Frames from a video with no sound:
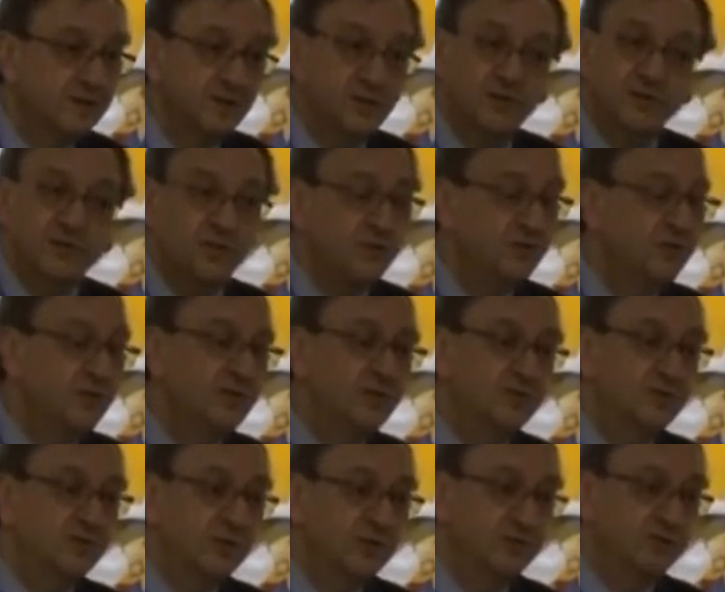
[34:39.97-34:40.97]
You don't
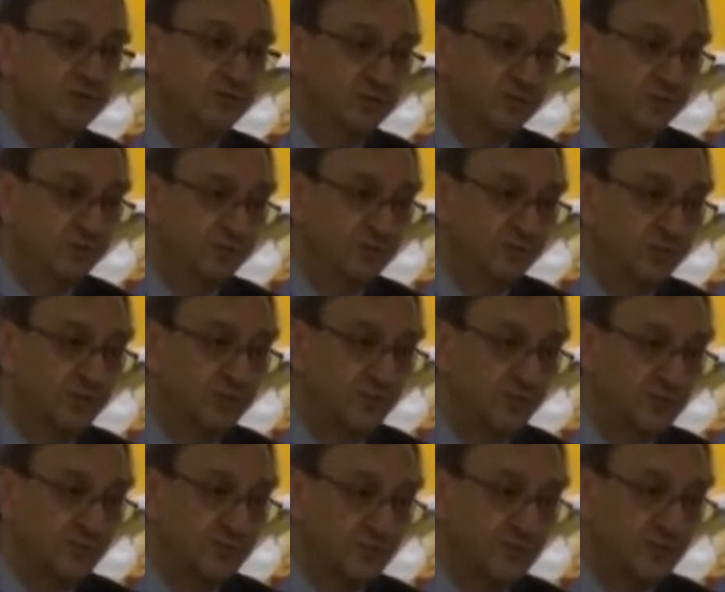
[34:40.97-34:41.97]
need to give them
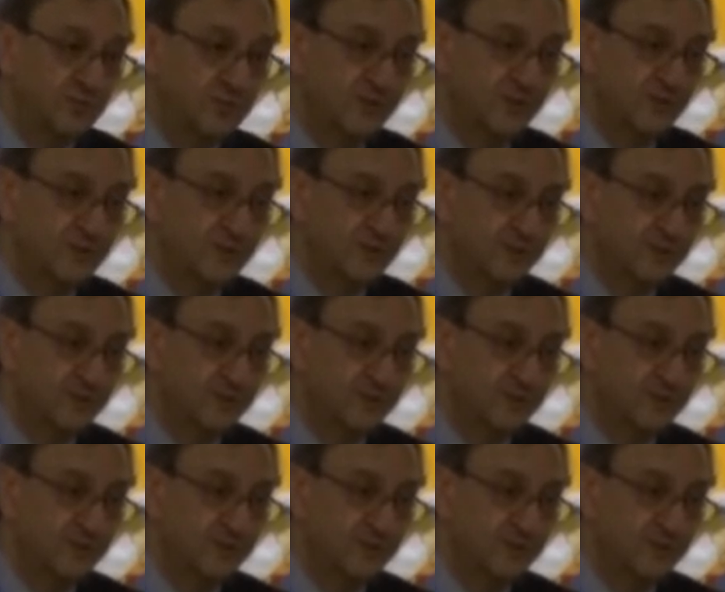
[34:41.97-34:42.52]
fluconazole then.